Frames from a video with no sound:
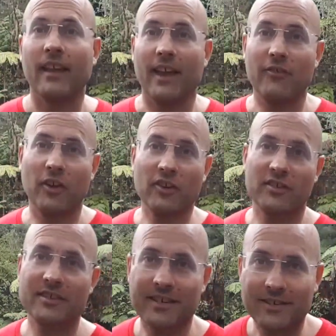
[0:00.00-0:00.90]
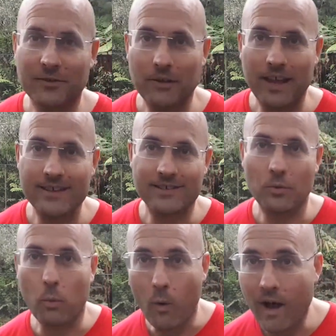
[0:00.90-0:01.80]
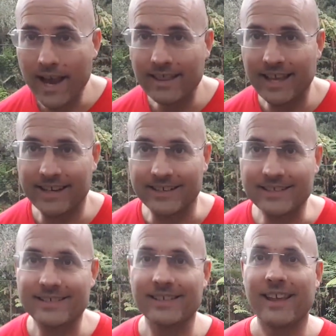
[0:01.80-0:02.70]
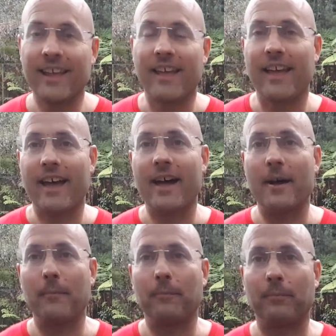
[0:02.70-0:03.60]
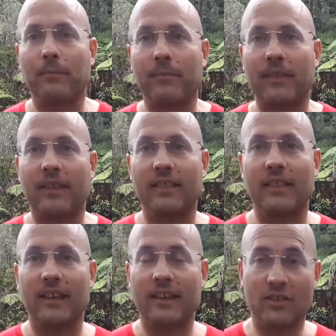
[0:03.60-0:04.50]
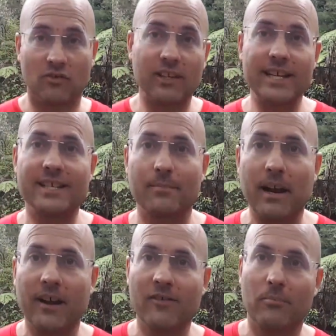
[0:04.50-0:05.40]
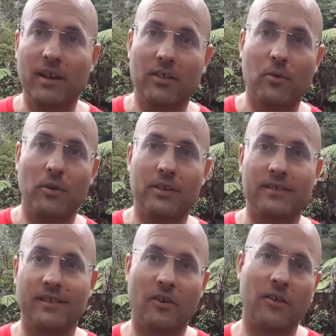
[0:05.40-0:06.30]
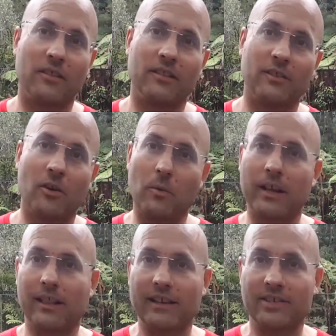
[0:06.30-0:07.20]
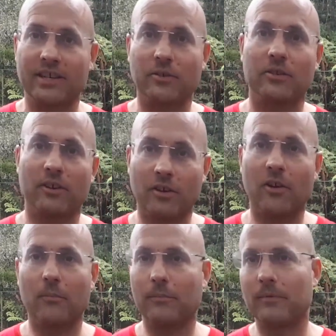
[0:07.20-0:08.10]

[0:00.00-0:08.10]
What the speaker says: If you're interested as to why that is, the Release the Power of Your Breath course on longwhitecloudqigong.com,